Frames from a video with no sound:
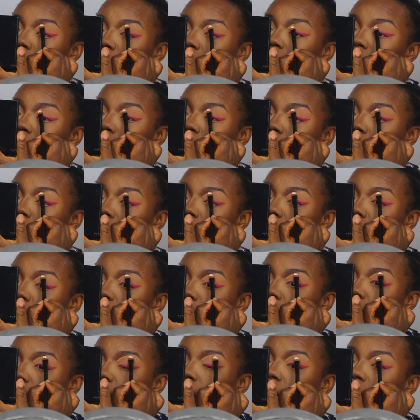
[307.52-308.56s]

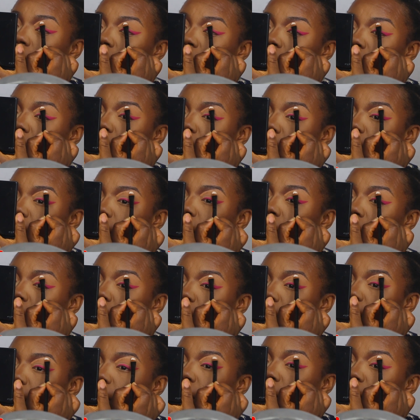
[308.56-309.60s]

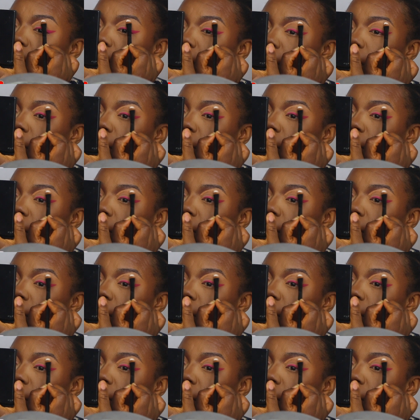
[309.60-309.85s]
[no speech]